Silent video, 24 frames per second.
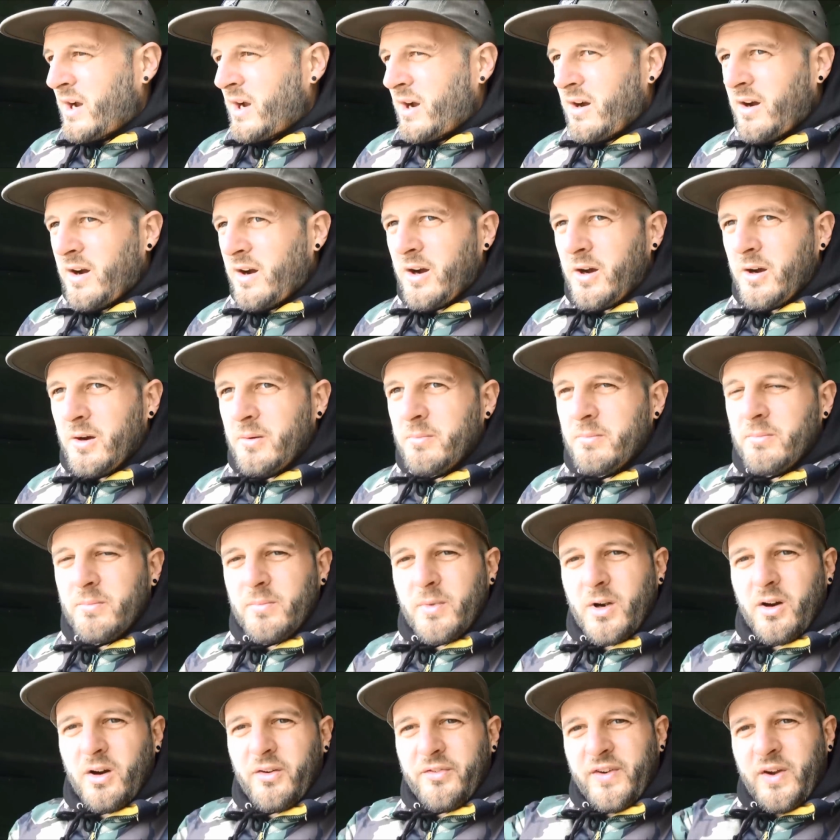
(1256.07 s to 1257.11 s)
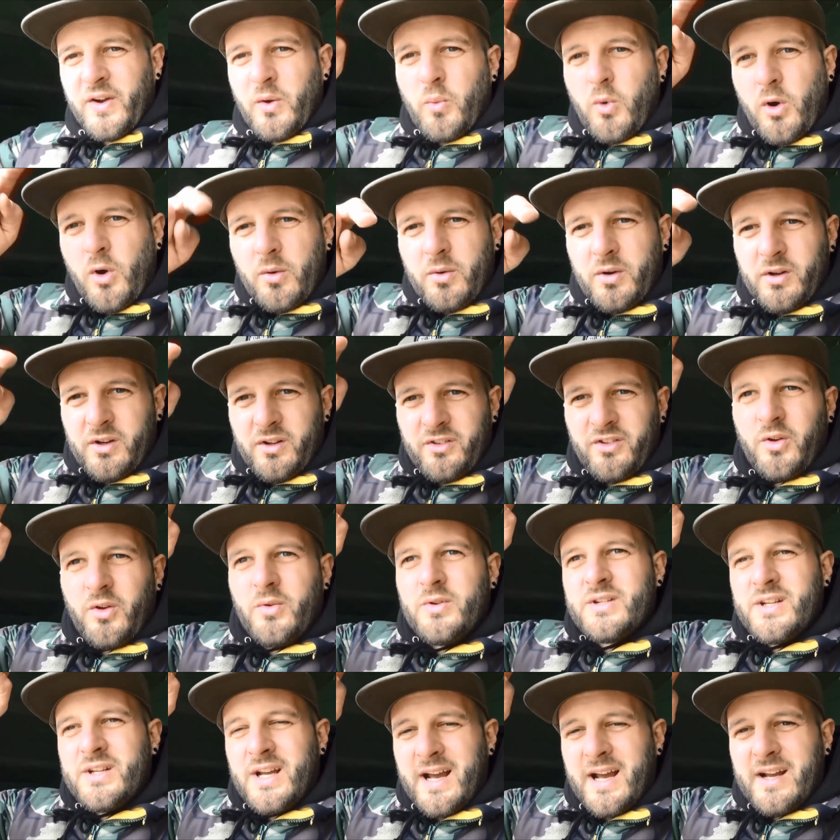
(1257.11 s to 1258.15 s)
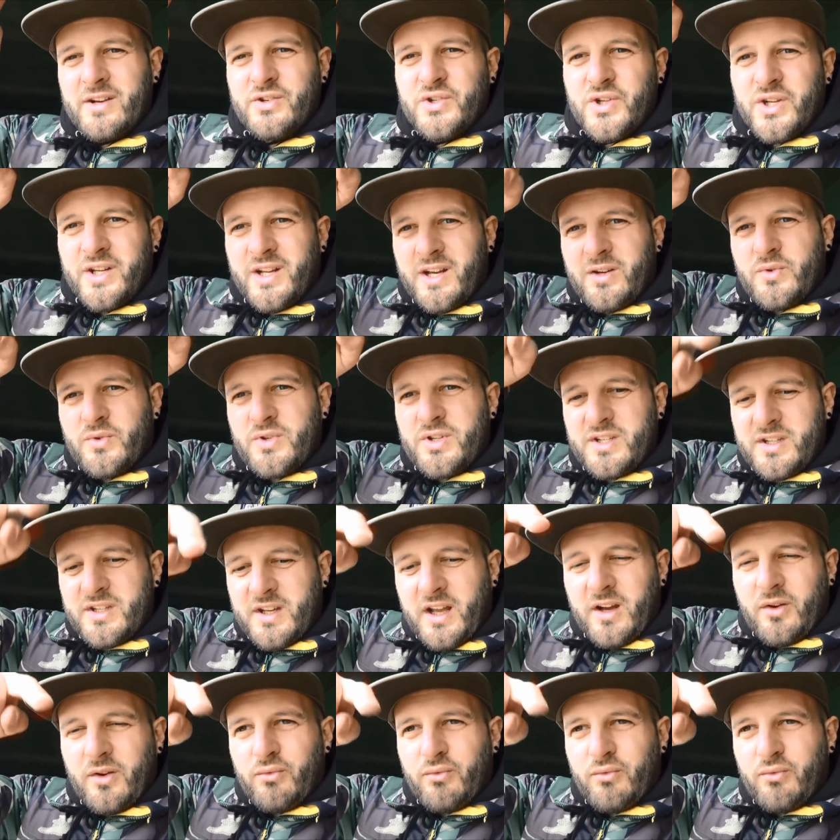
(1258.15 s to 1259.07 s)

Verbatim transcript: I think what I'm going to do is actually now stick